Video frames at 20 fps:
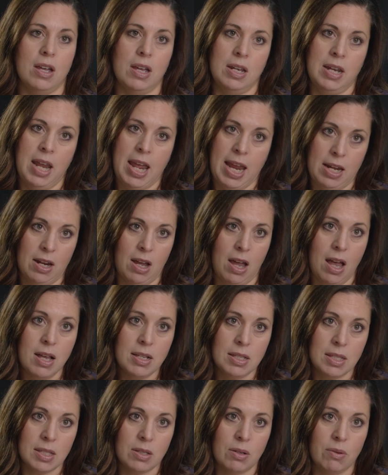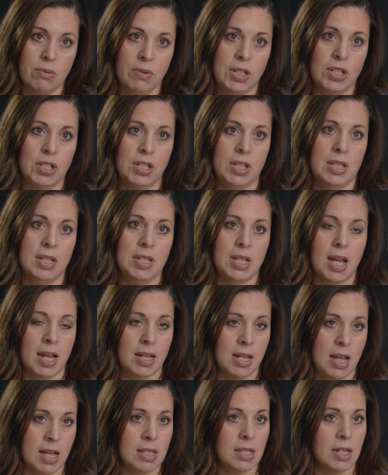ADOS, which is a
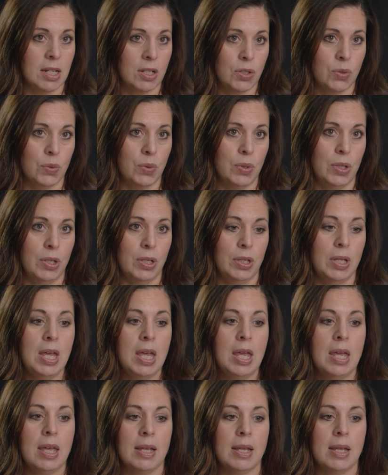diagnostic tool.